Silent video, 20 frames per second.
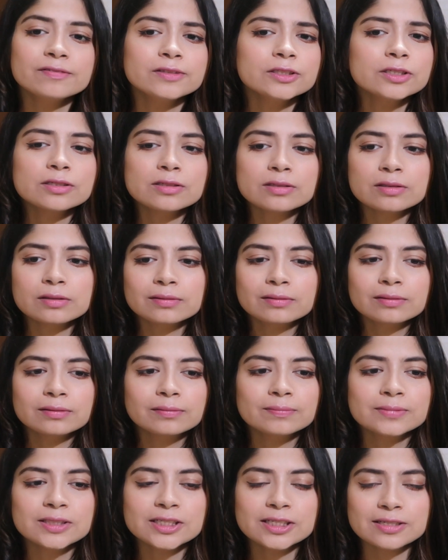
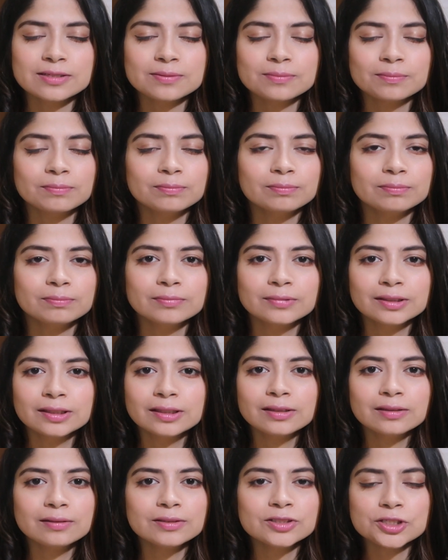Just
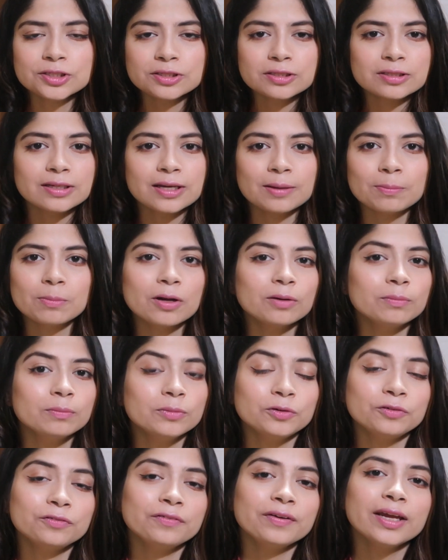just keep on
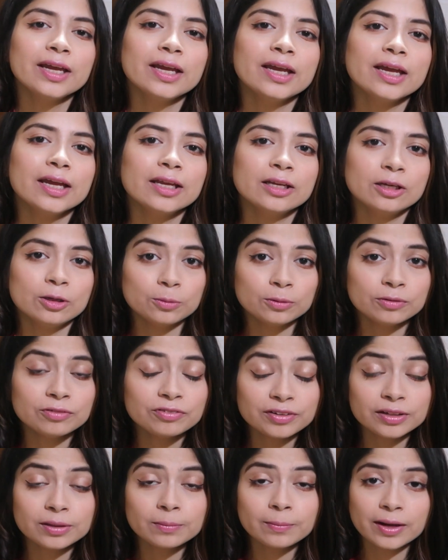moving and you will
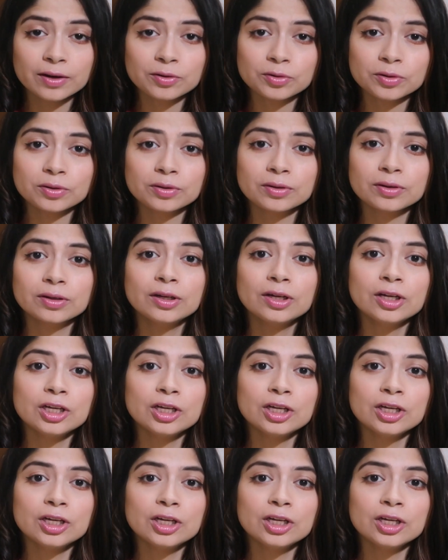feel better.